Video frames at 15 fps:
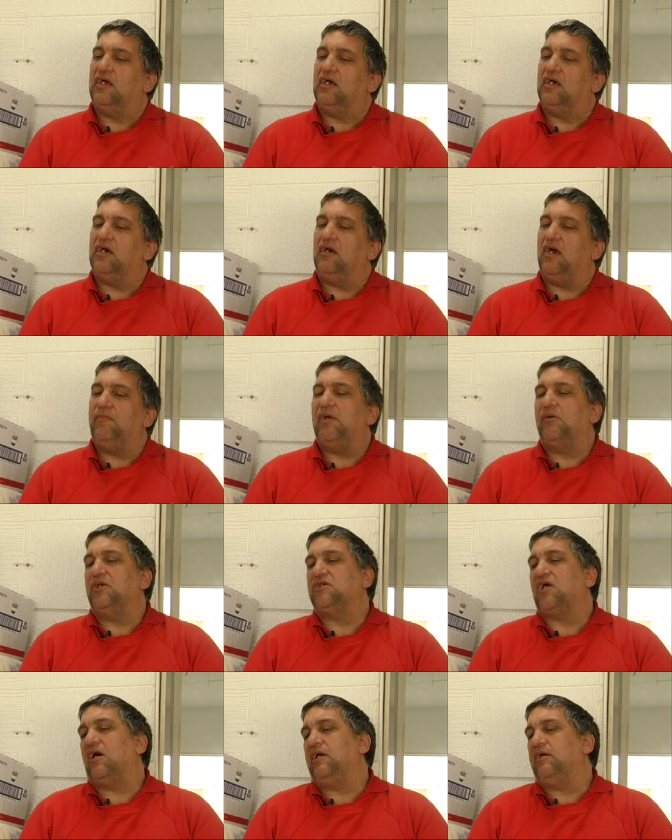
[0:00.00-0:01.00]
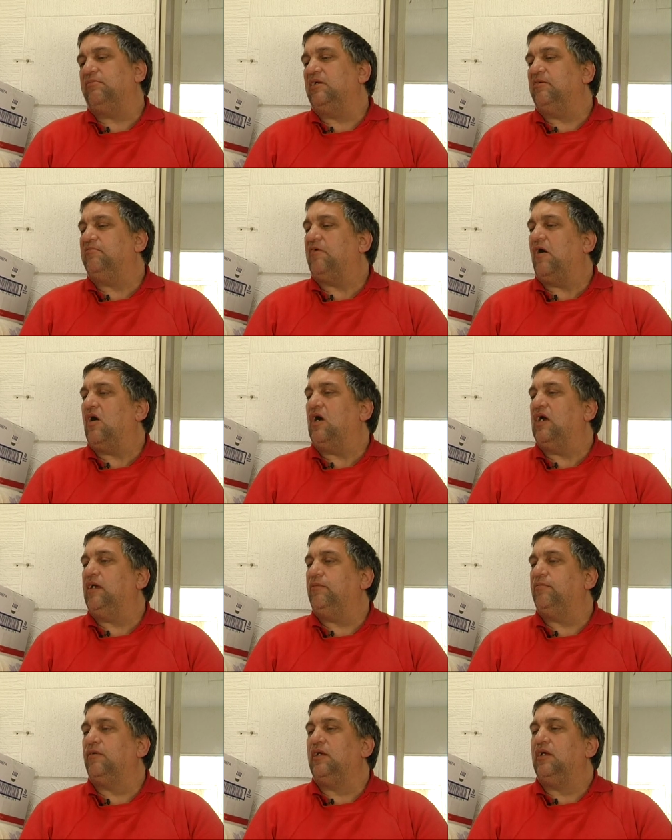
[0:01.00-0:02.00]
Uh, if they retire even at
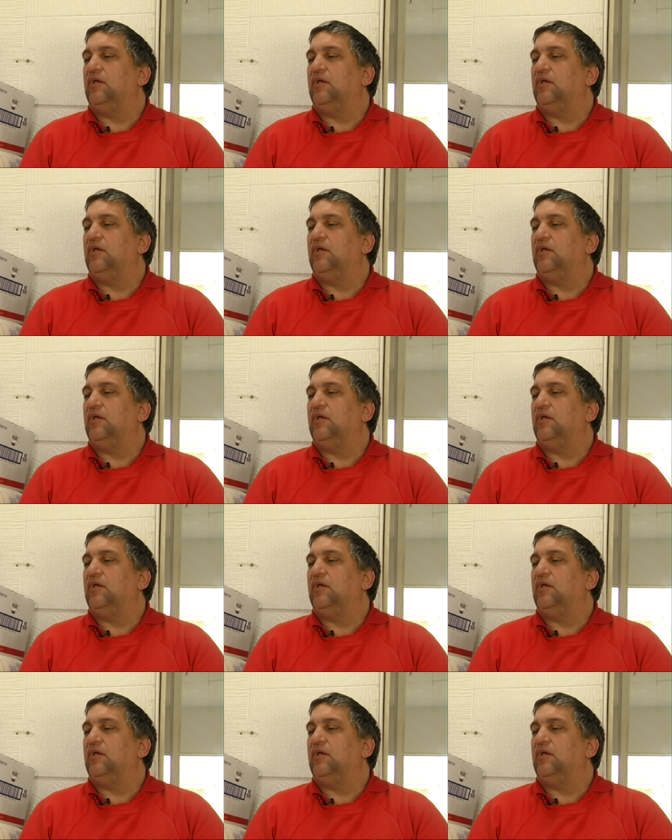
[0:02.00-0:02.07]
five,